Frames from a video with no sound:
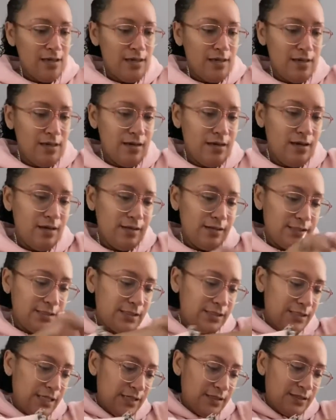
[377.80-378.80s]
And
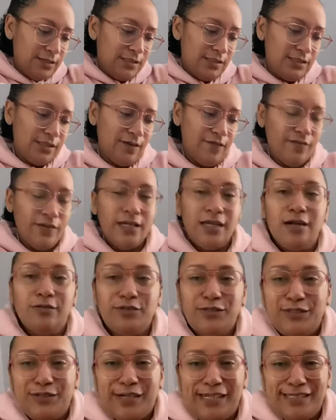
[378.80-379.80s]
let's take the stuffing out
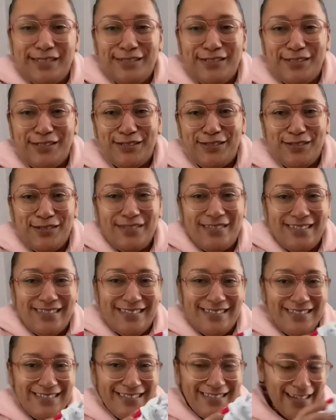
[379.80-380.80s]
so I can show you the
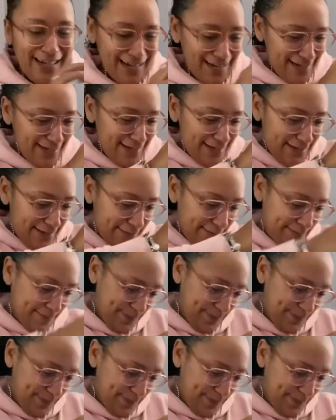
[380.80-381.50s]
inside.